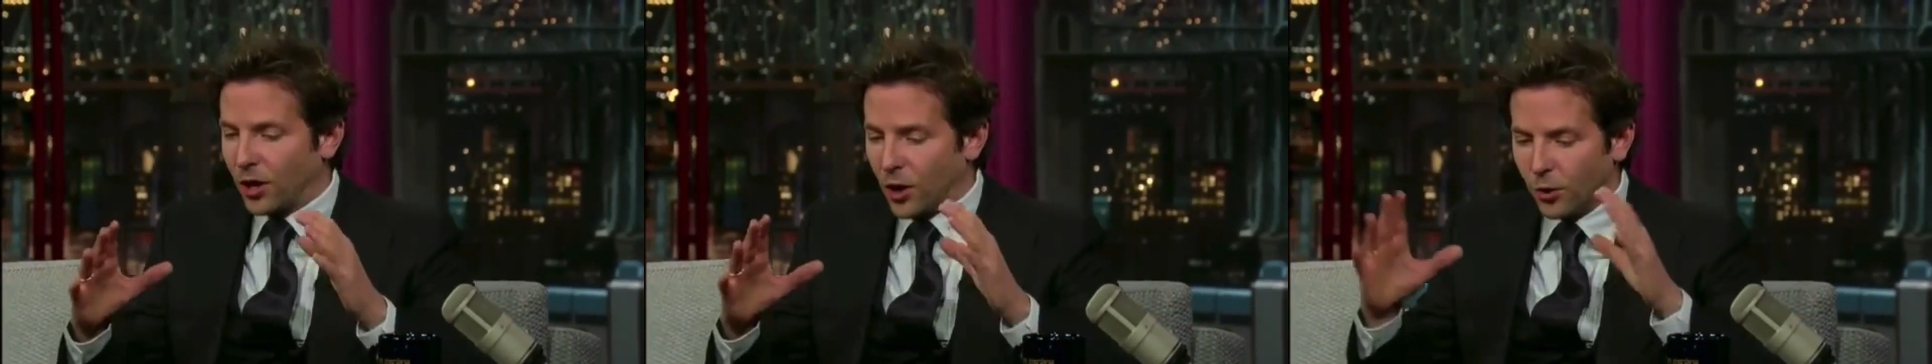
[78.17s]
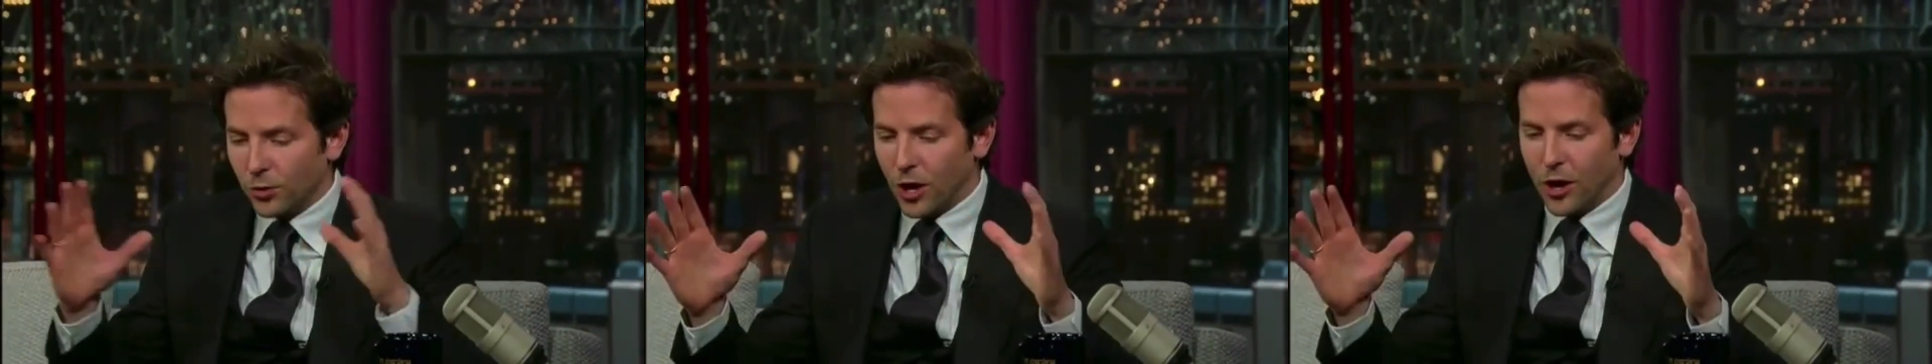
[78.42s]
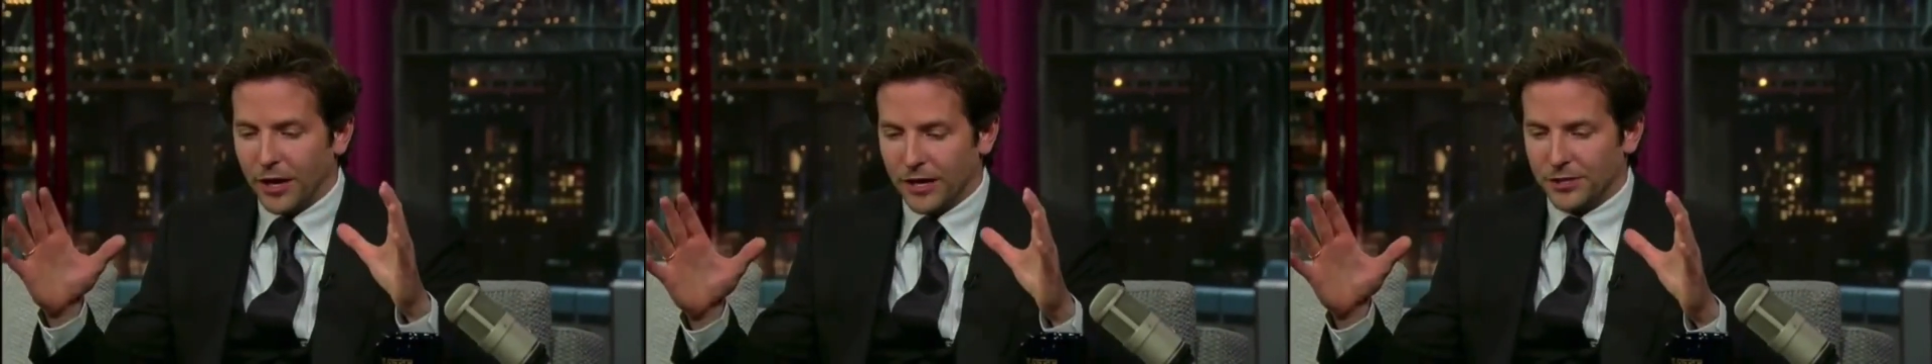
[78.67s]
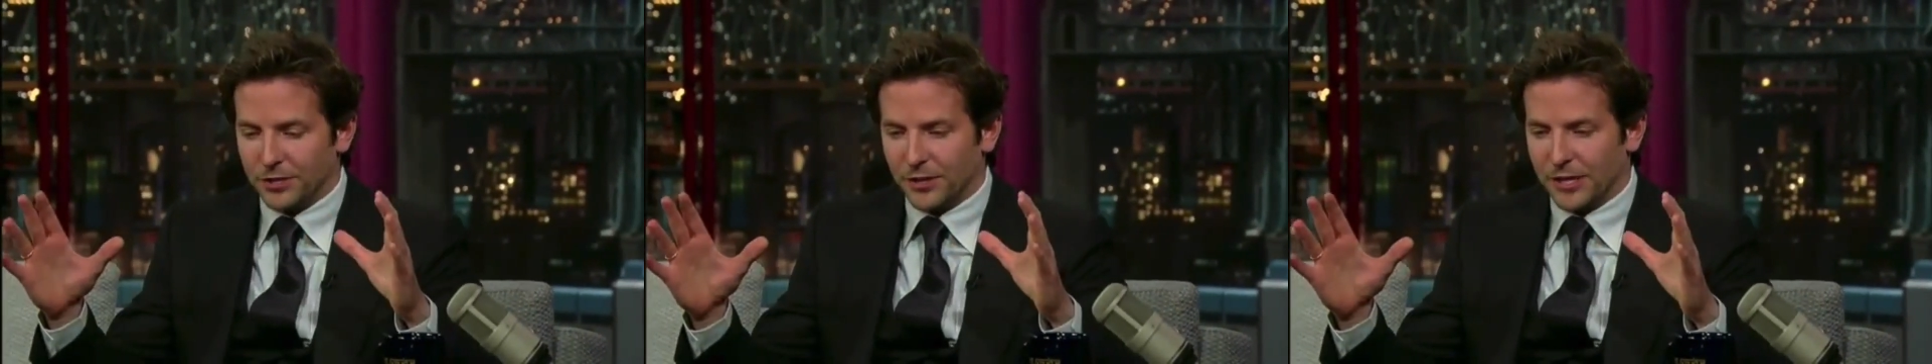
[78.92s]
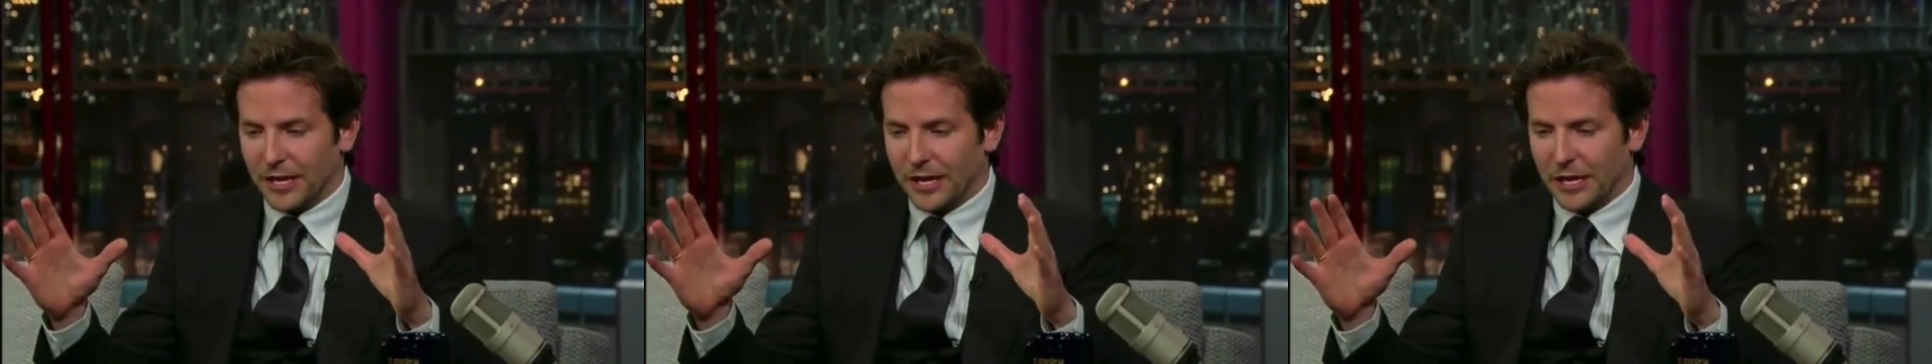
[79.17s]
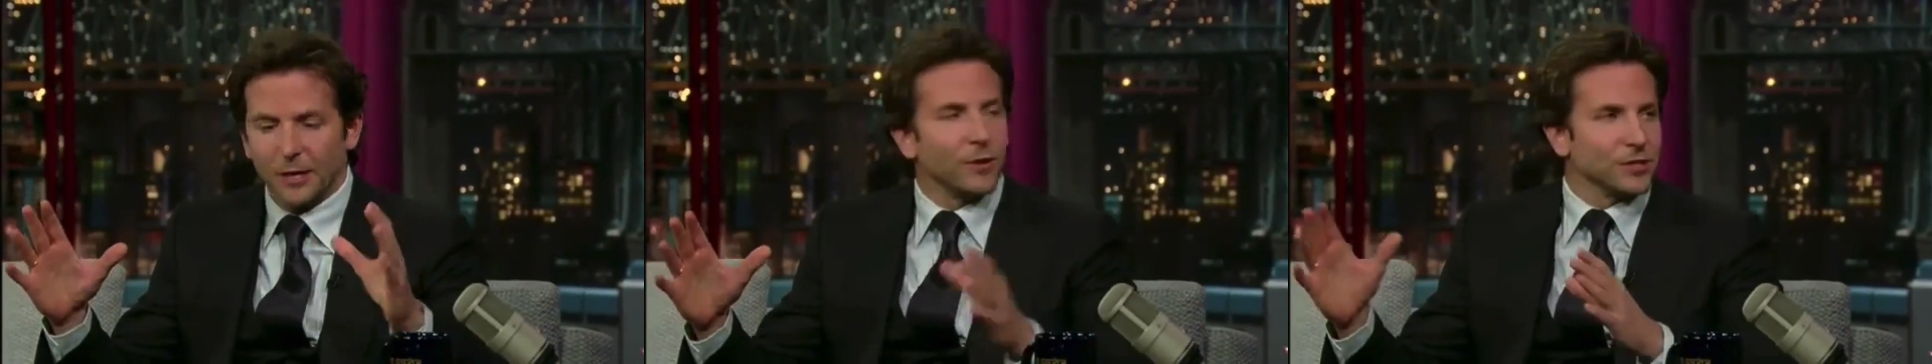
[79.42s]
whole long history that
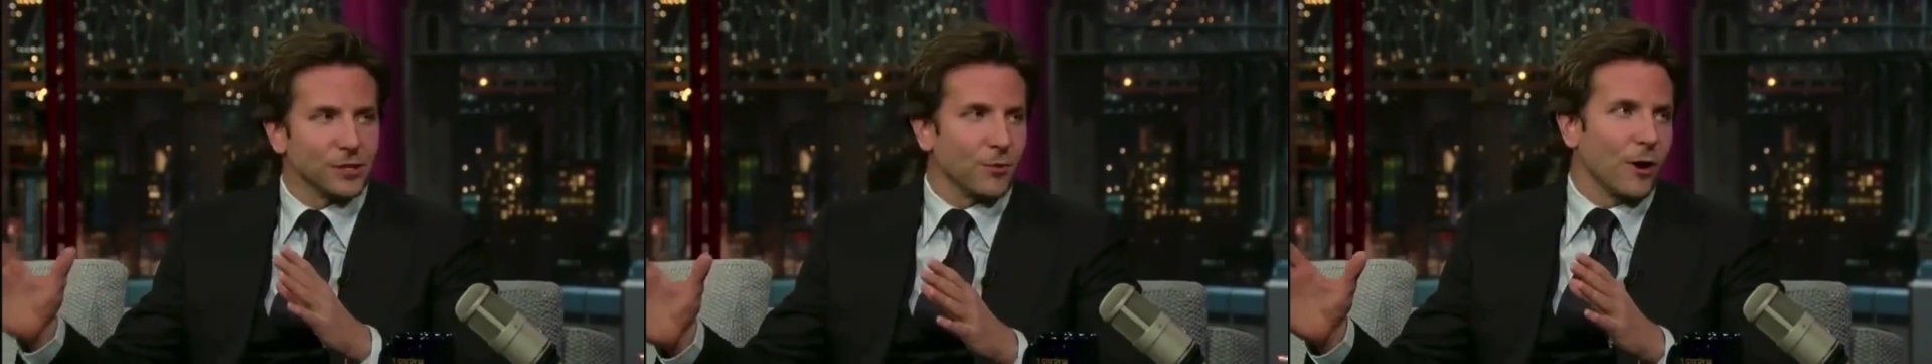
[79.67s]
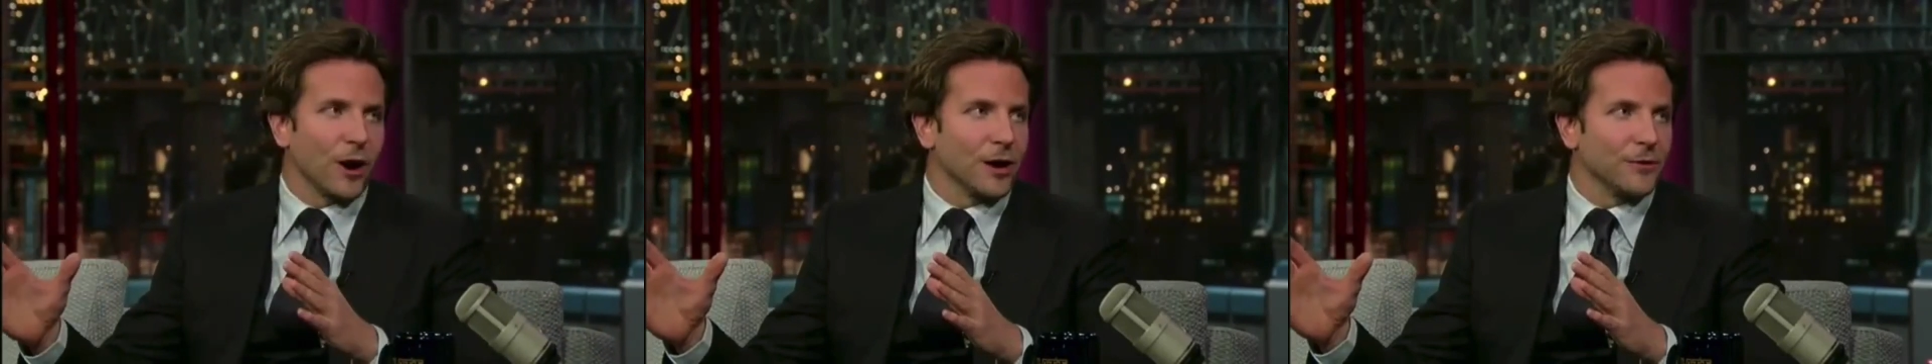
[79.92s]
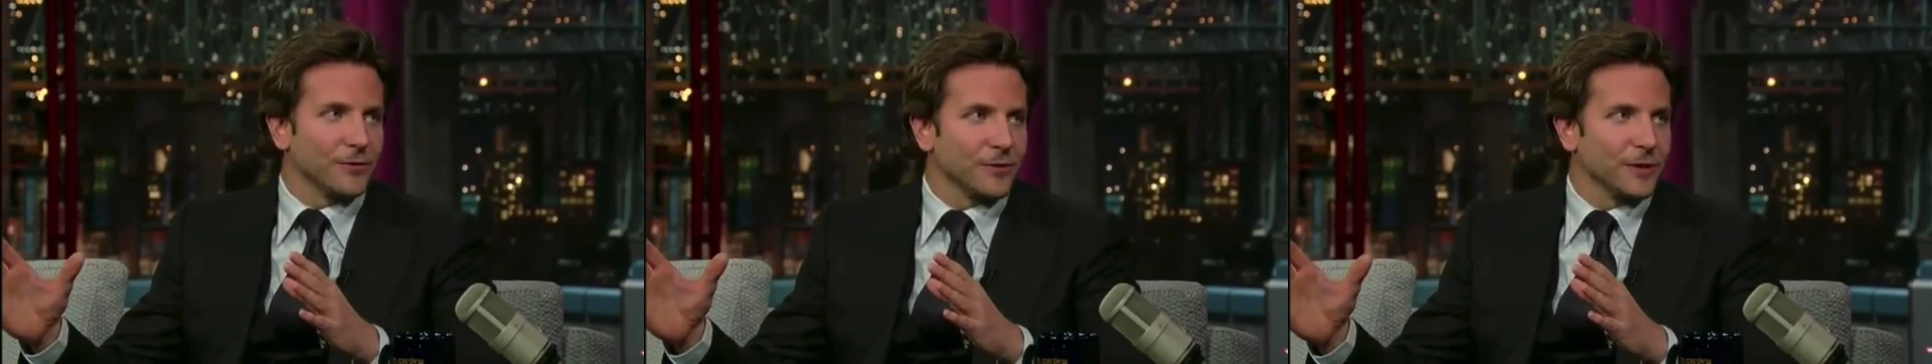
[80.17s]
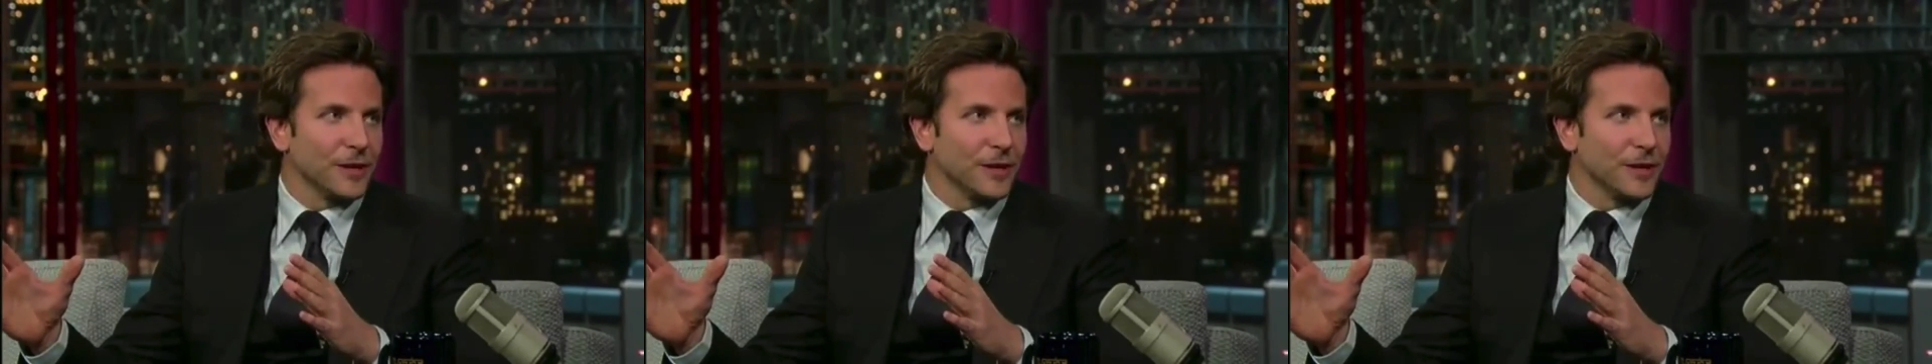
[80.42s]
he wasn't aware of.